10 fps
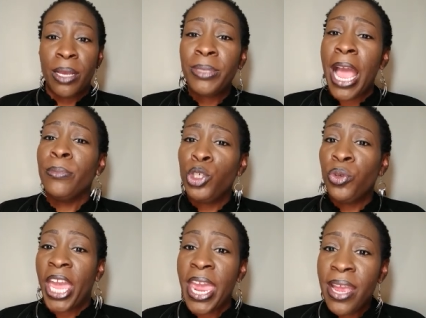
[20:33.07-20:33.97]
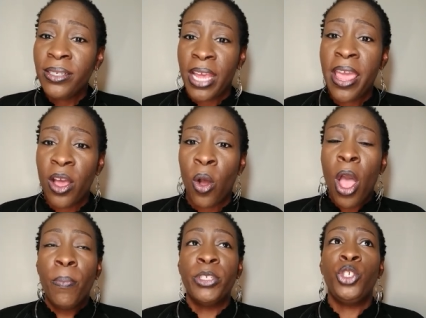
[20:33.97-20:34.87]
Sometimes you can
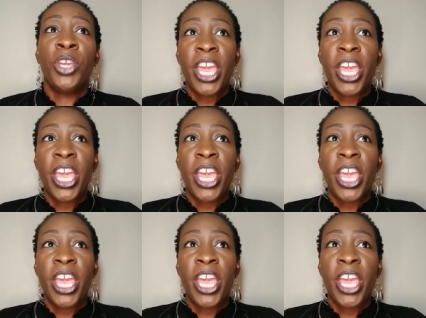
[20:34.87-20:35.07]
tell, but you